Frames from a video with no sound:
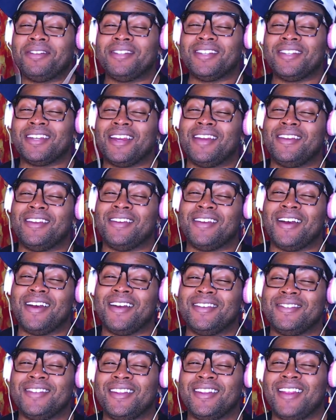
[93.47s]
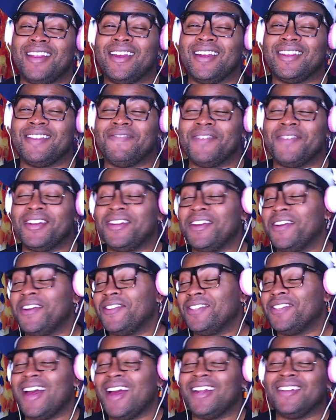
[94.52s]
get you guys to like the
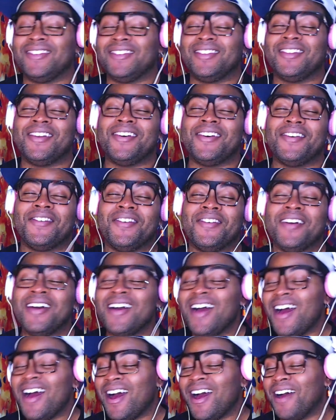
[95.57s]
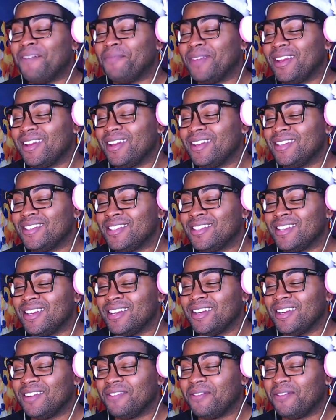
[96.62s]
videos. I don't know. Because
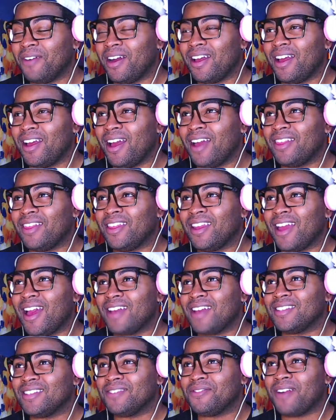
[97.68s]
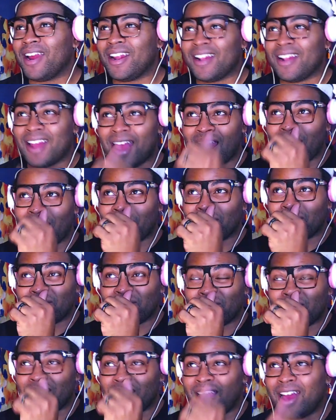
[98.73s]
I think as of right now,
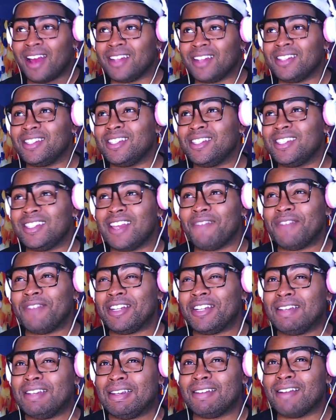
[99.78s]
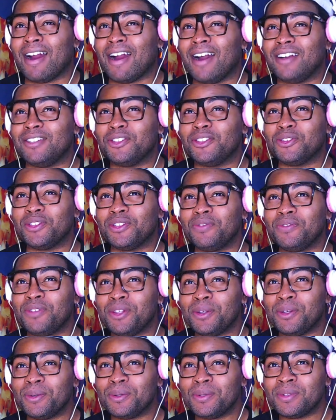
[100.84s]
we had 1,700
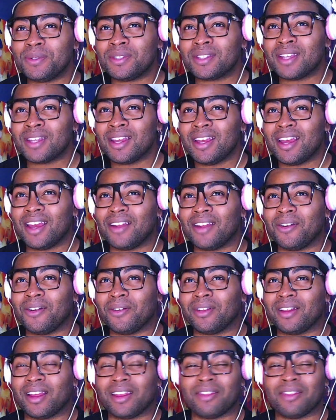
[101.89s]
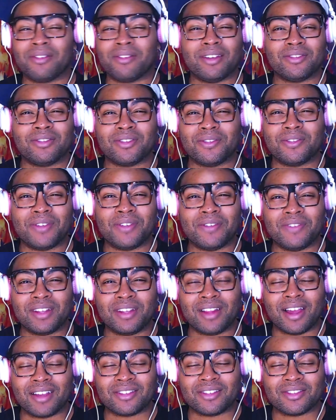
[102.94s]
views and only like 350
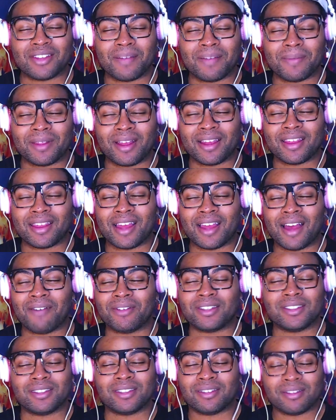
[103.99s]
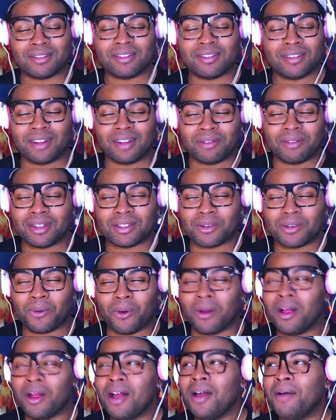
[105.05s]
likes or something like that, which, you know, it's
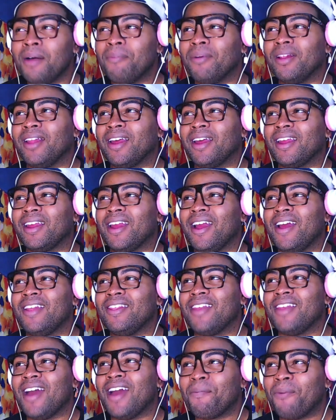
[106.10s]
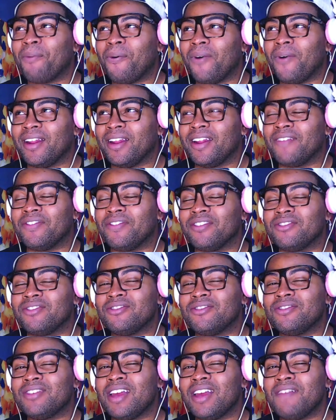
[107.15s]
cool. But like at that point, if
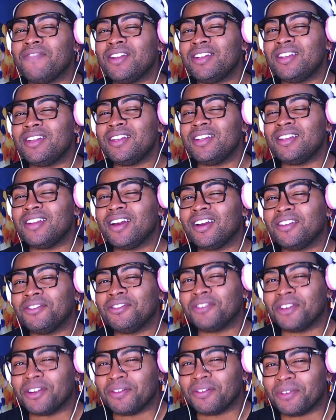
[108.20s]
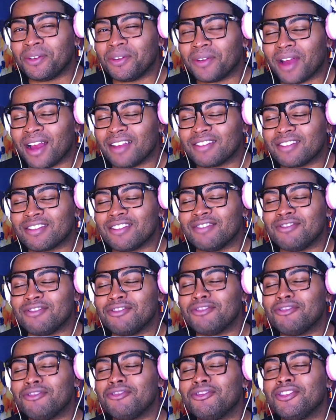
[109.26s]
there's 1,700 of you guys
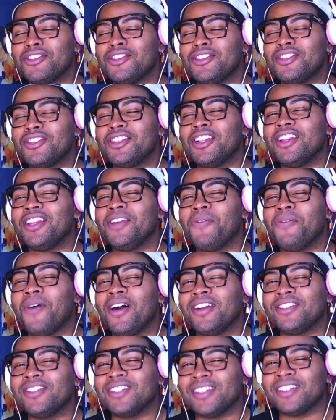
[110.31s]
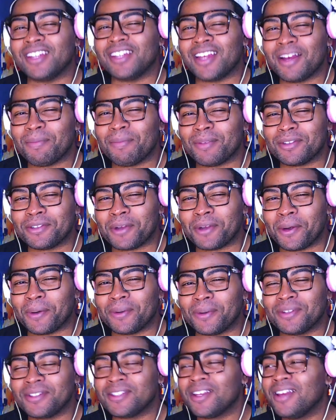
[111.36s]
consistently watching the
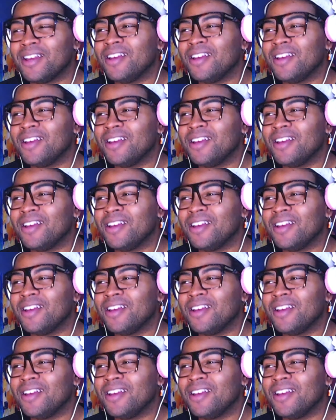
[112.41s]
episodes,